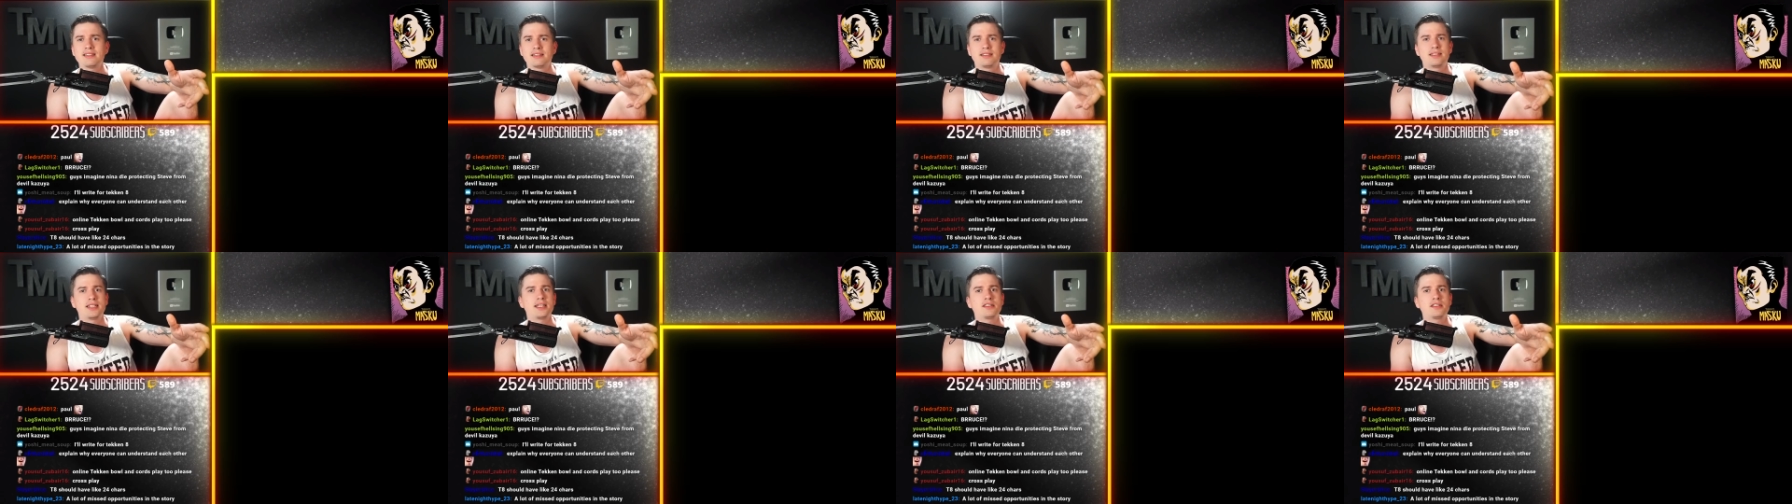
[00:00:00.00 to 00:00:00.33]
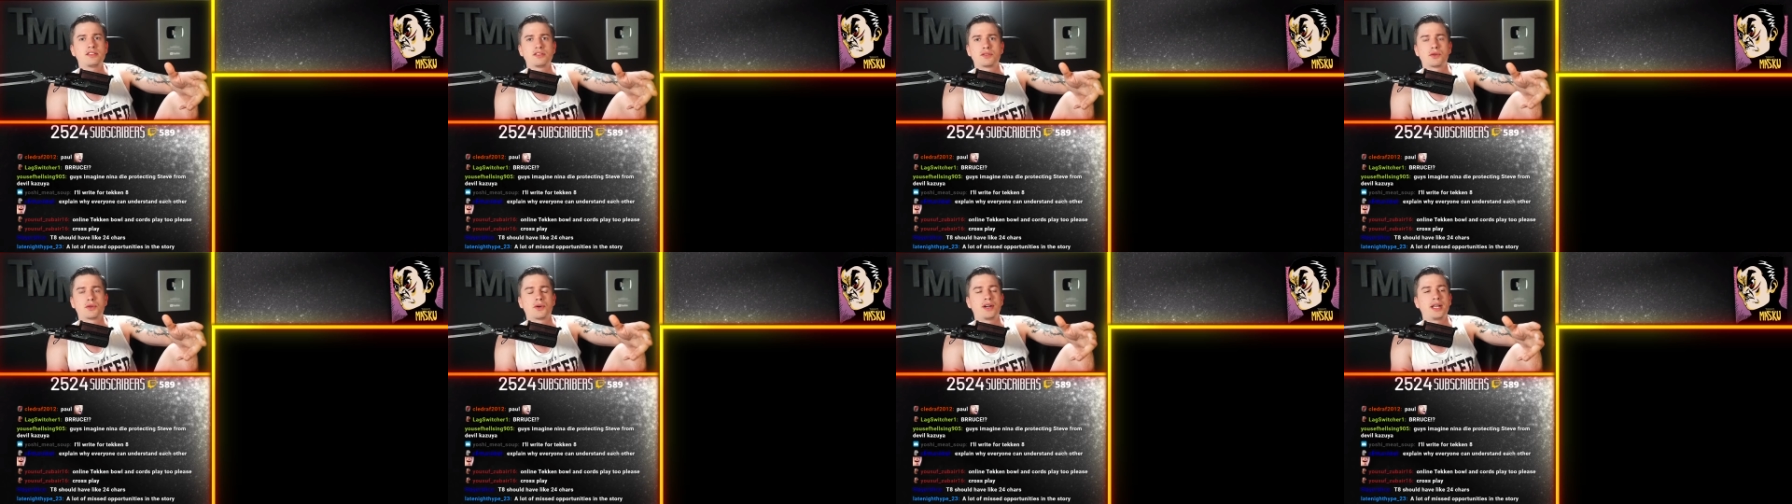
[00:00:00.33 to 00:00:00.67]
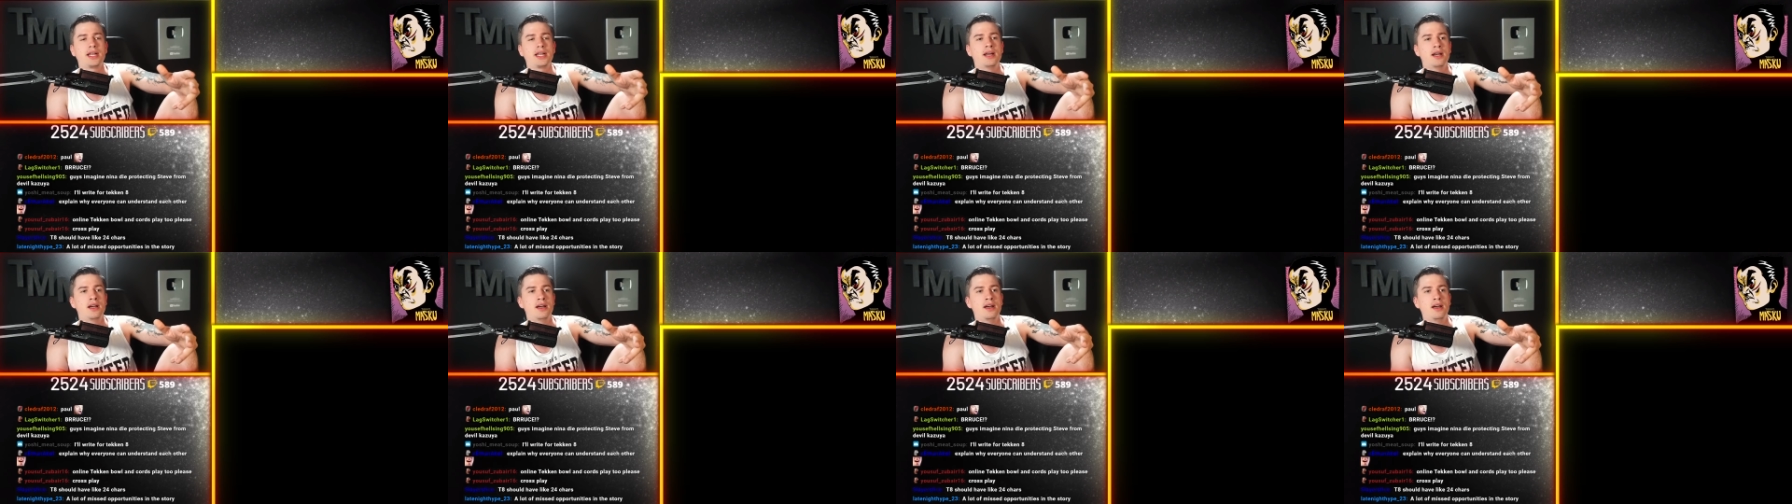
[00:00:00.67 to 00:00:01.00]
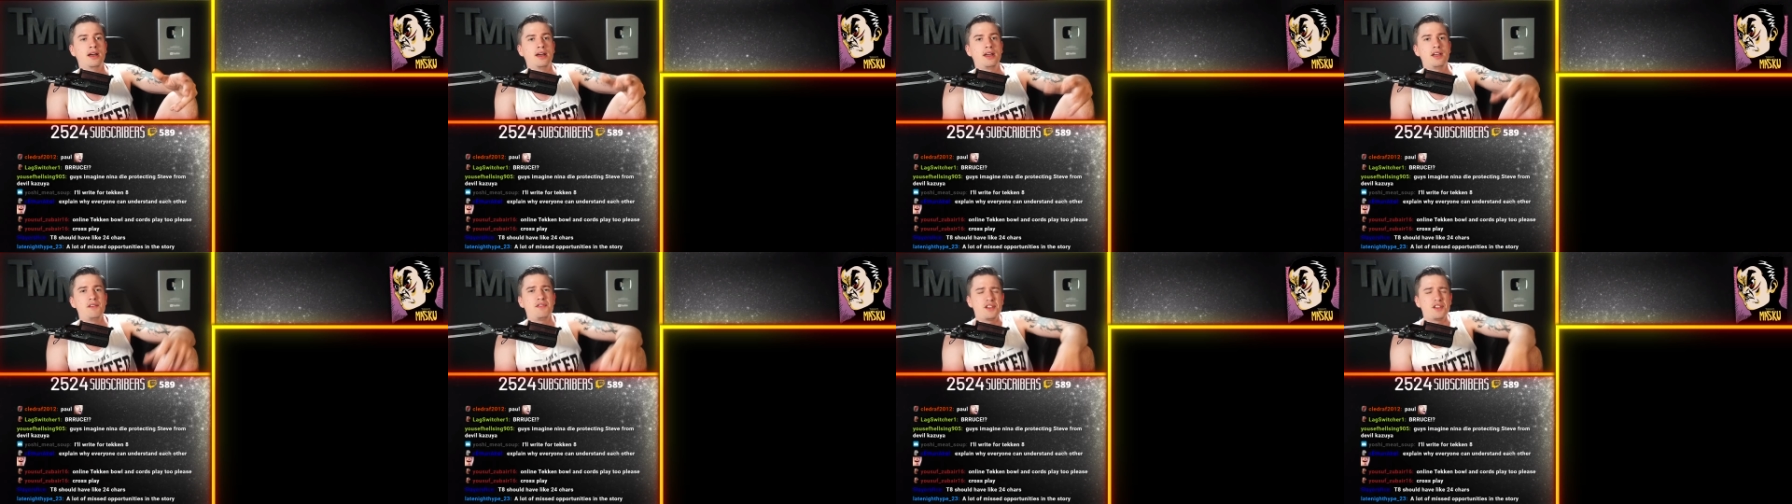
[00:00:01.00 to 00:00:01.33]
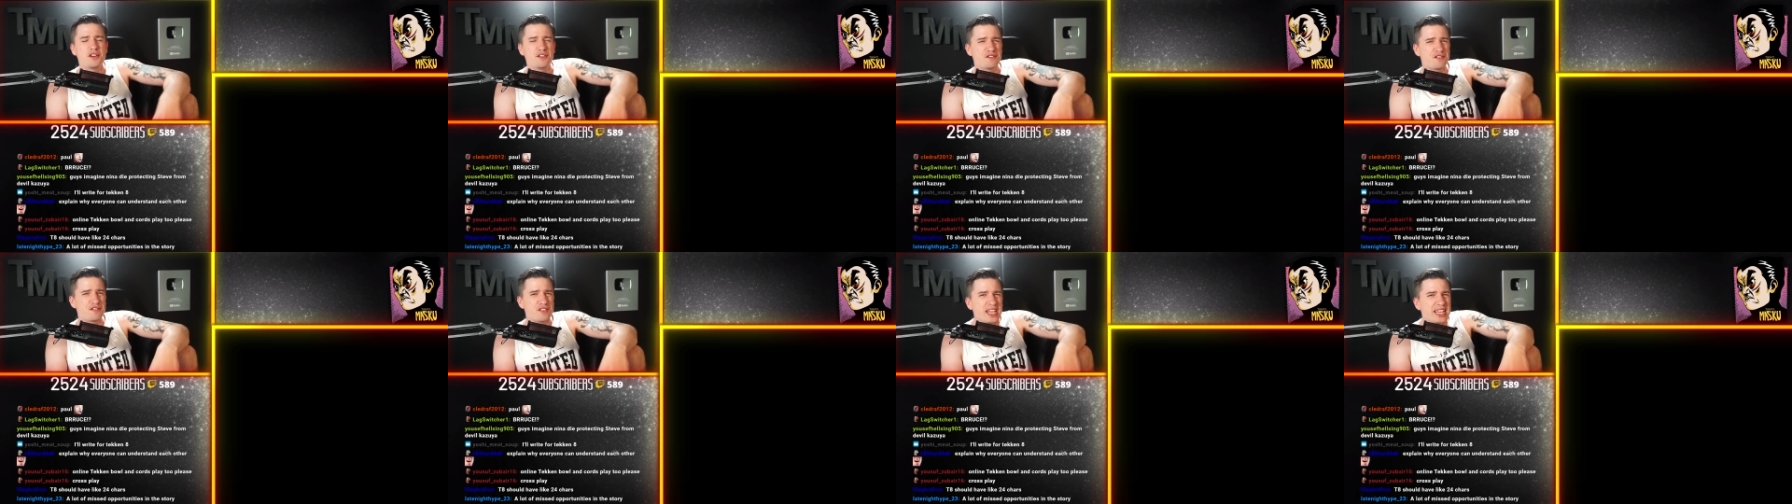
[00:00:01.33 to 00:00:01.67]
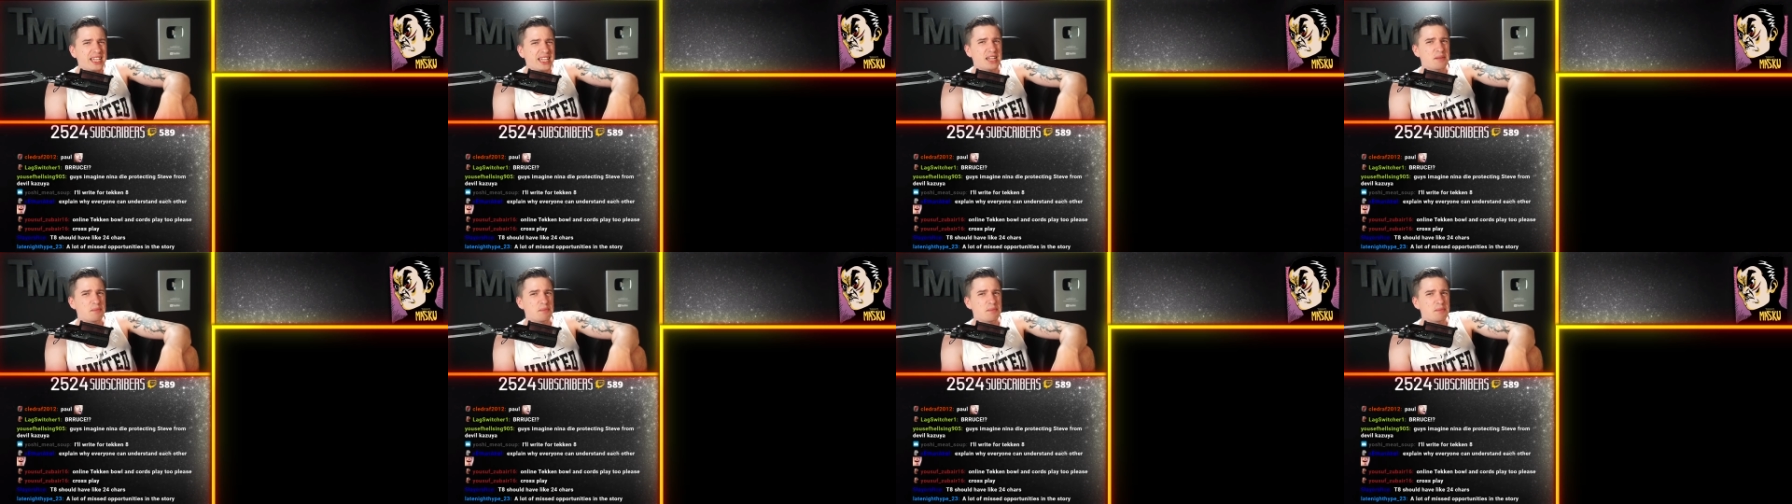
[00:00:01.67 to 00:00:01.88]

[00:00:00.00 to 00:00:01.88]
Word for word: six story, if you think